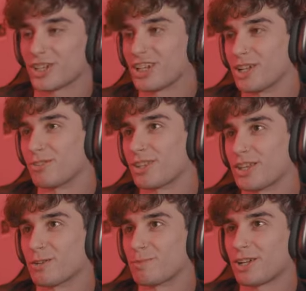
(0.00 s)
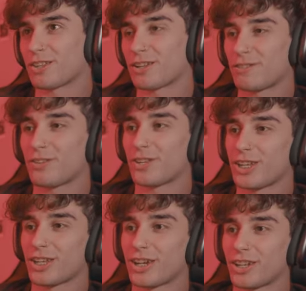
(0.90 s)
and everything, but I, I feel like he
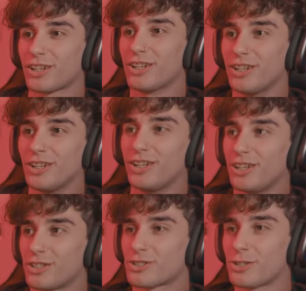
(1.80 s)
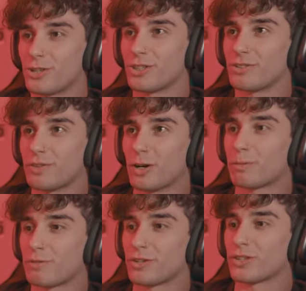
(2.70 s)
kind of slowly developed
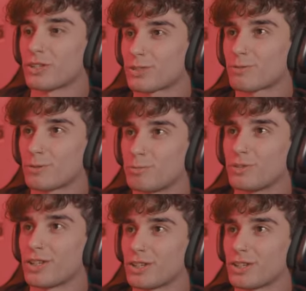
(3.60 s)
feelings for Brienne